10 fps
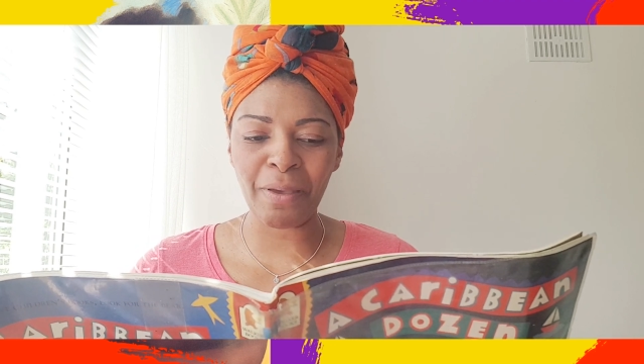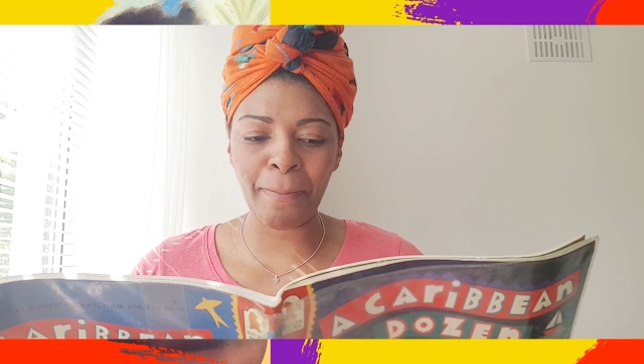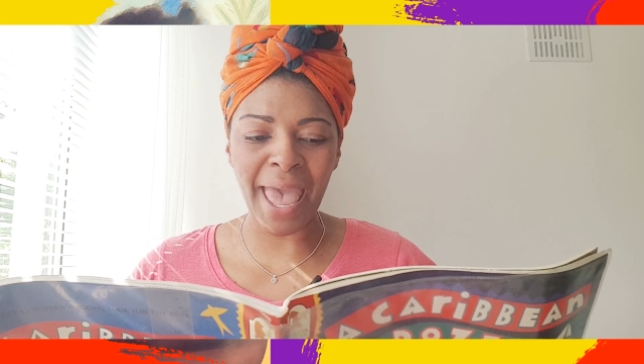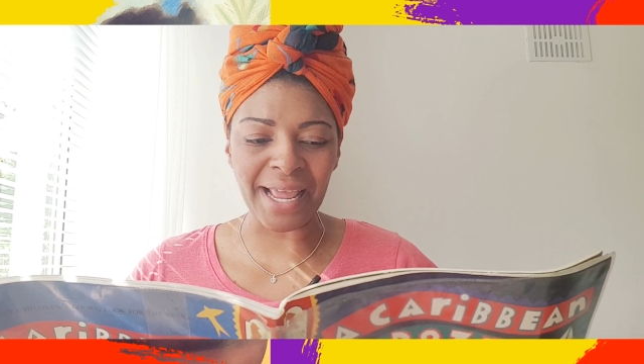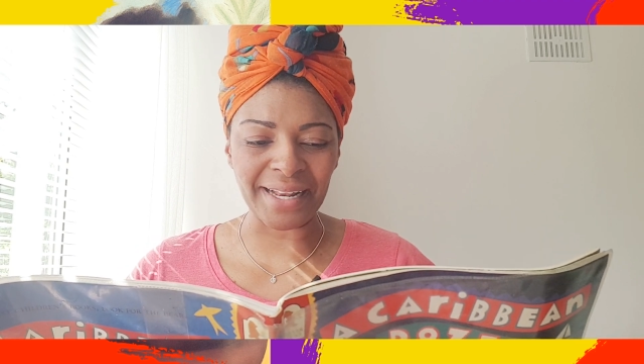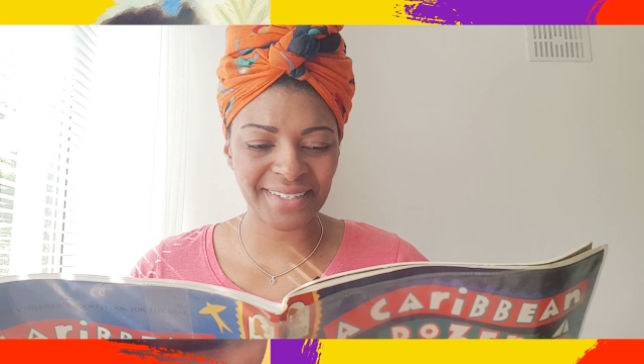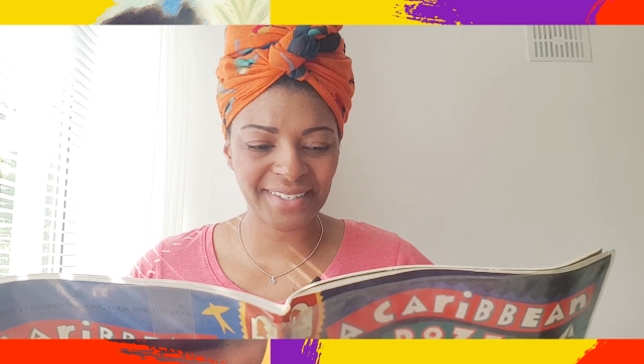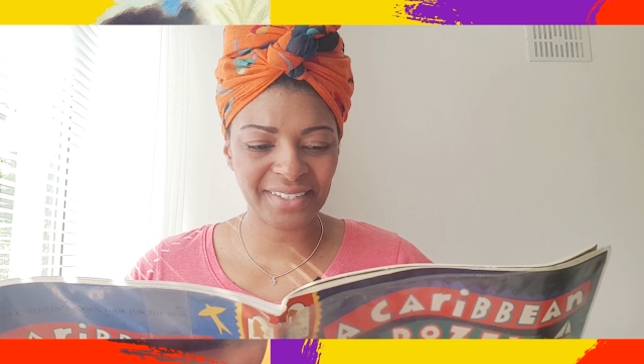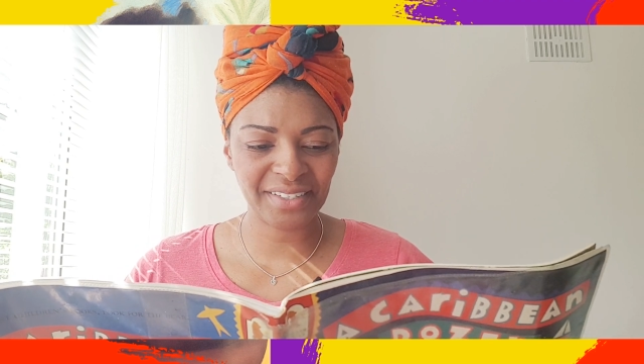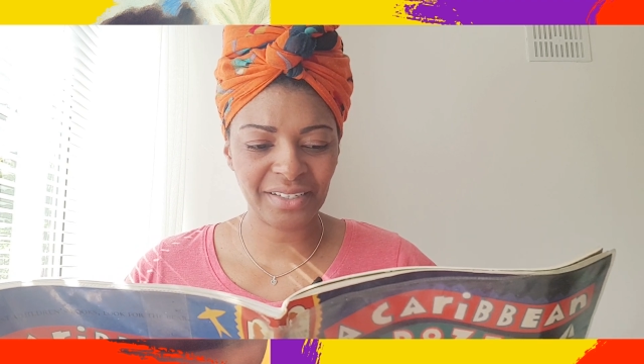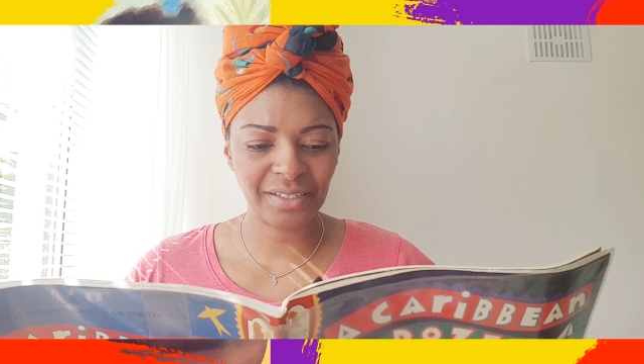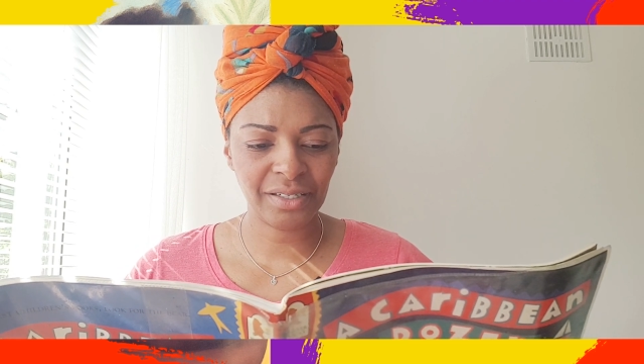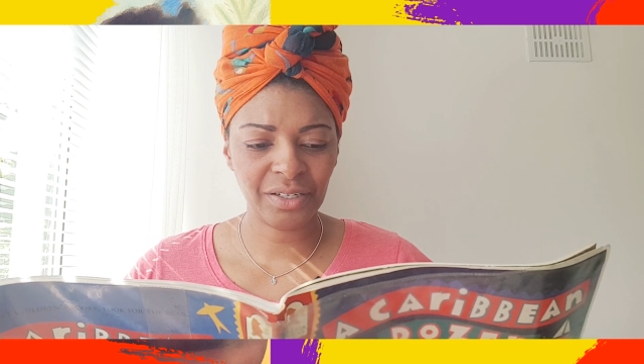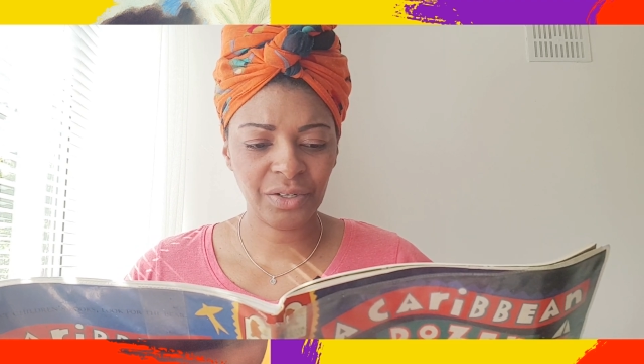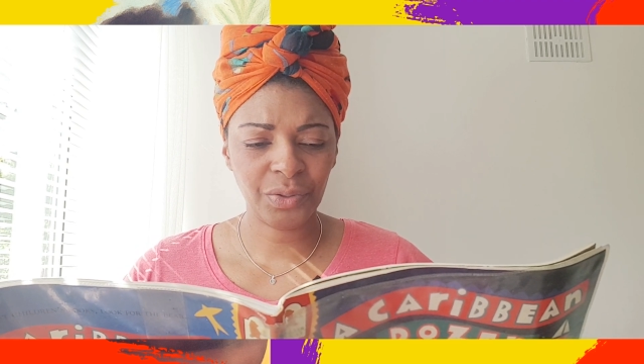me bet.
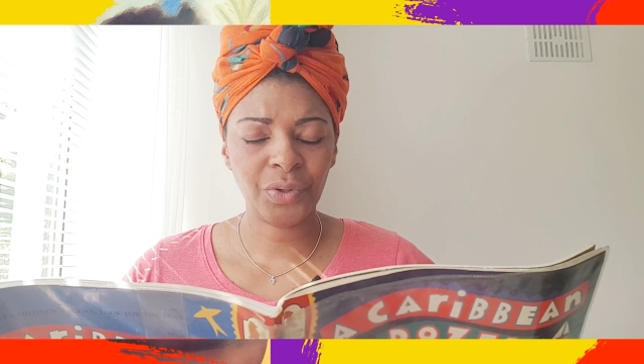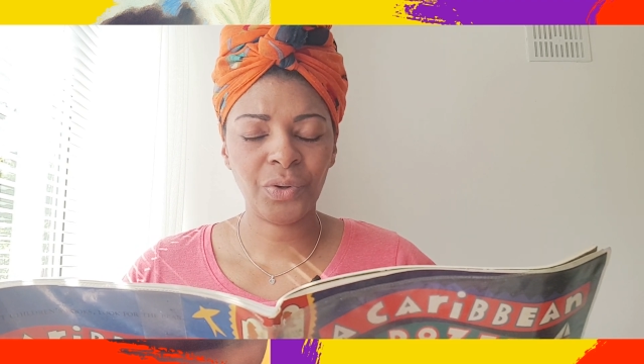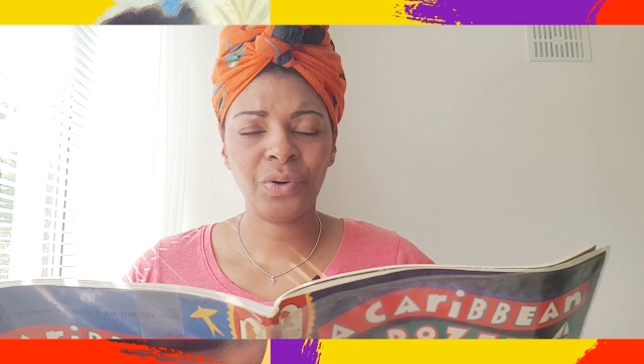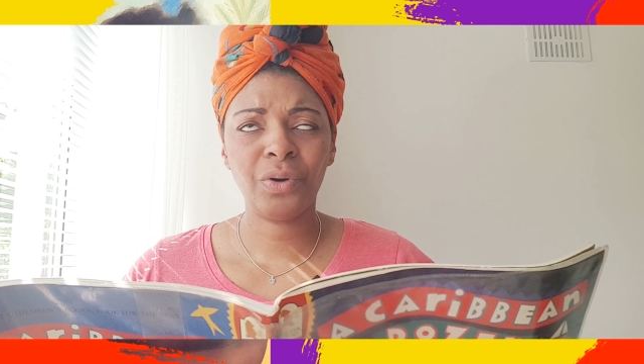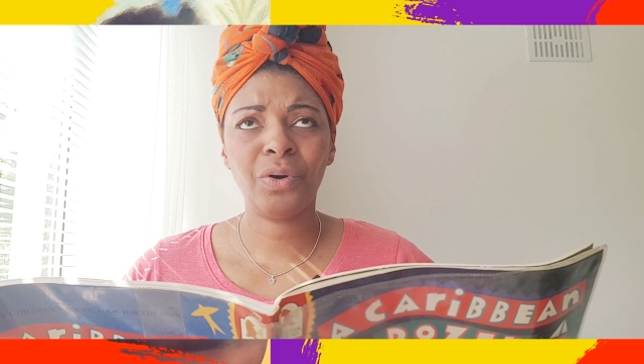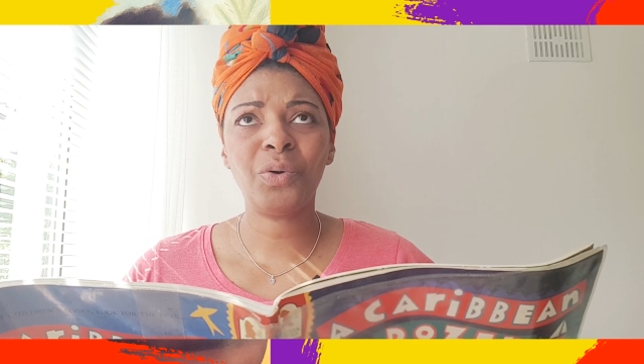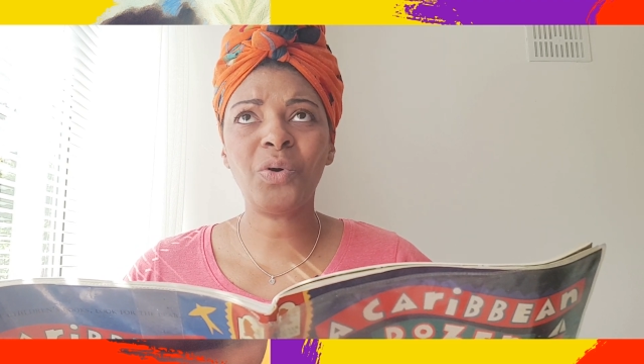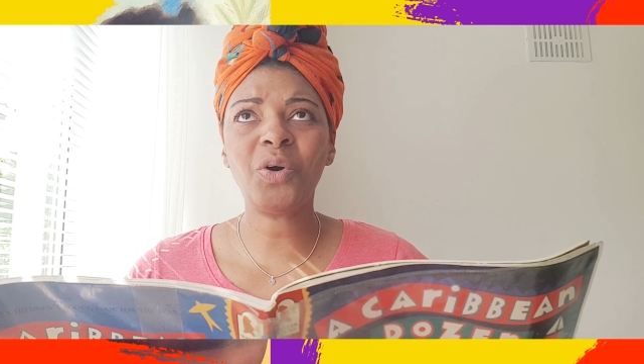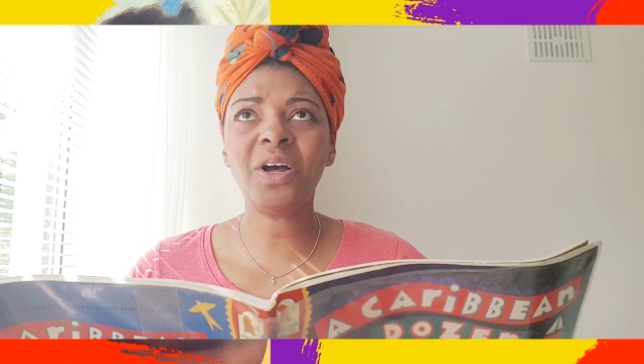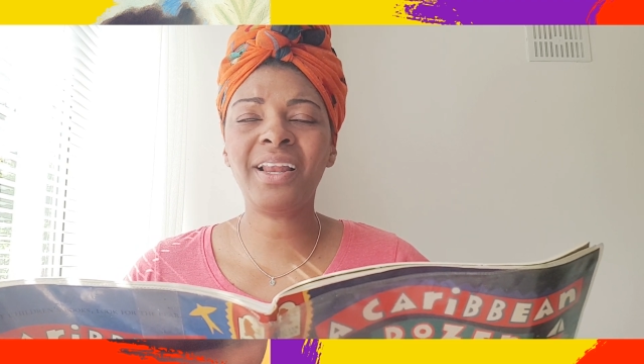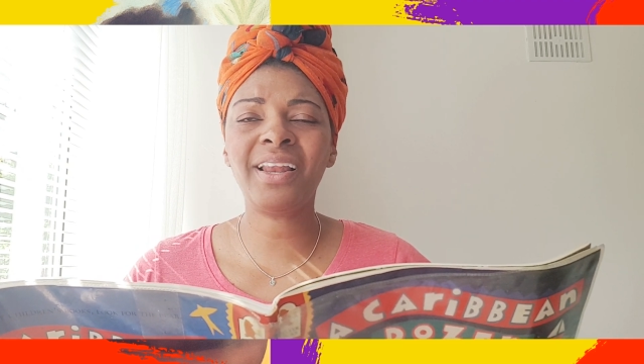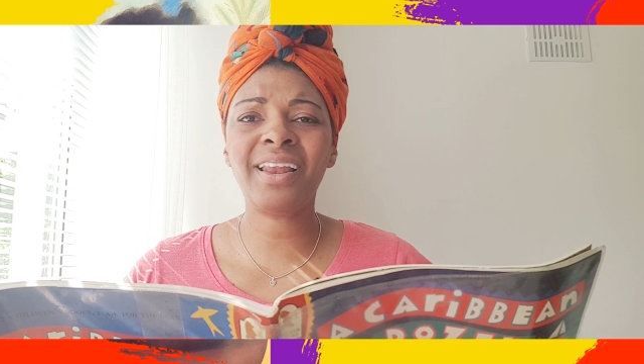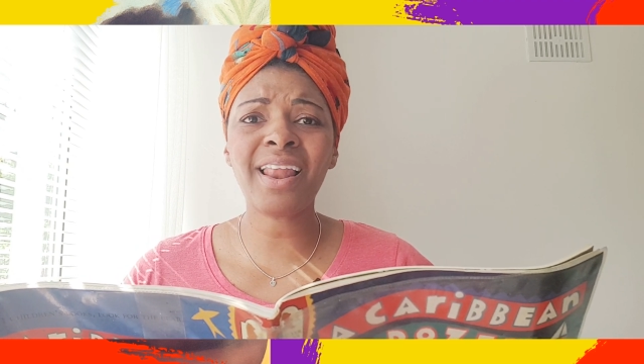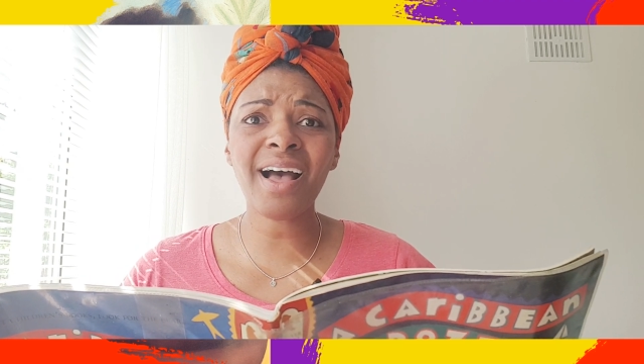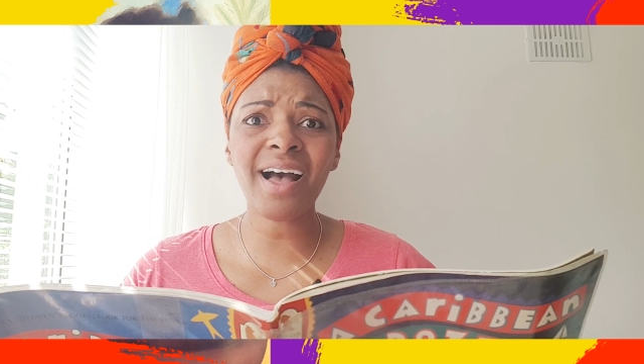Oh,
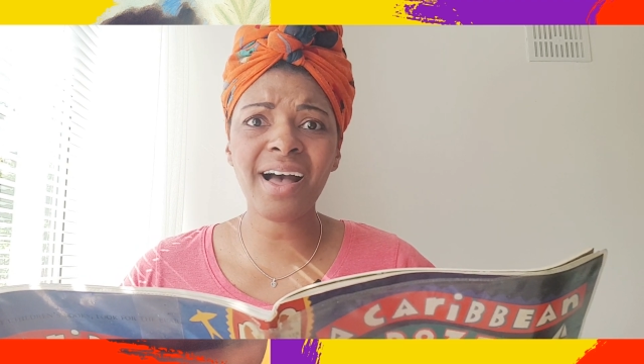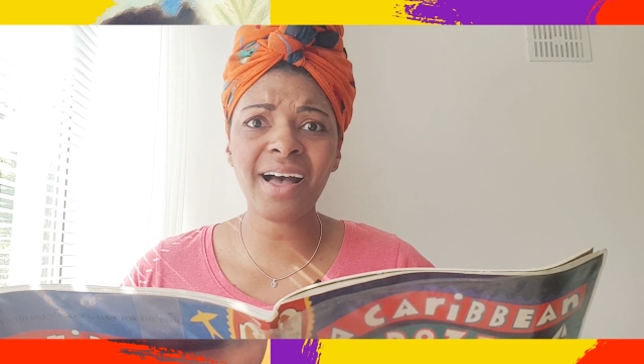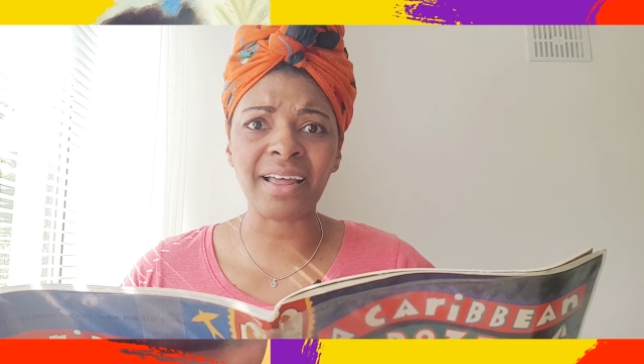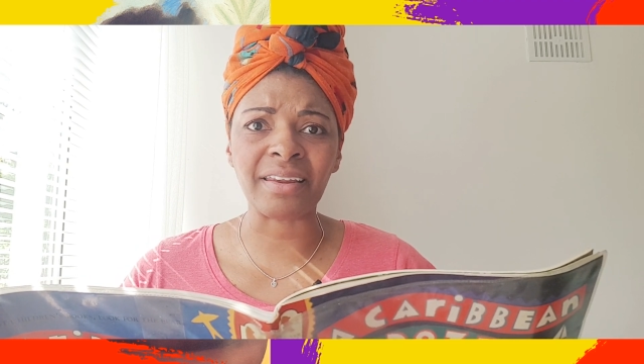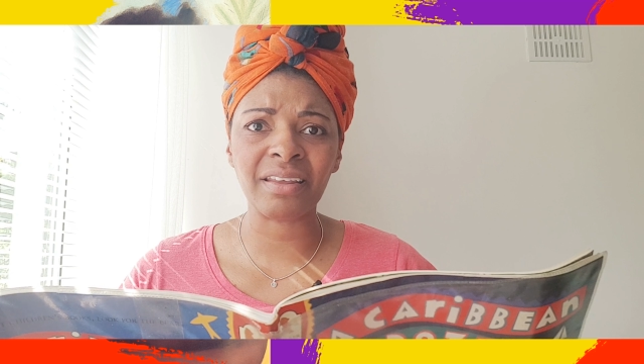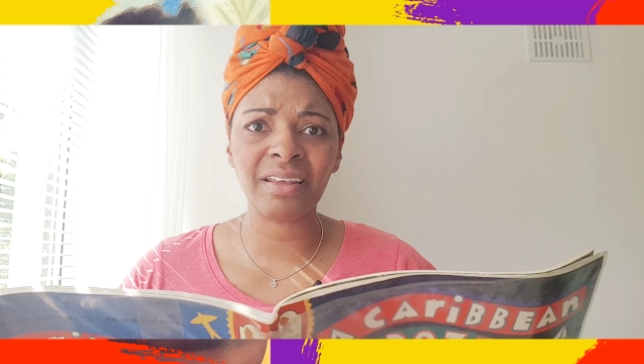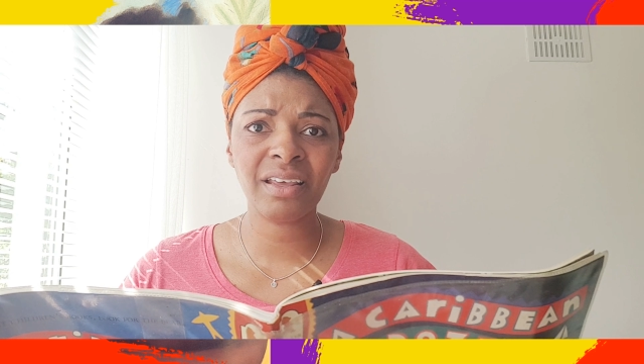Lord.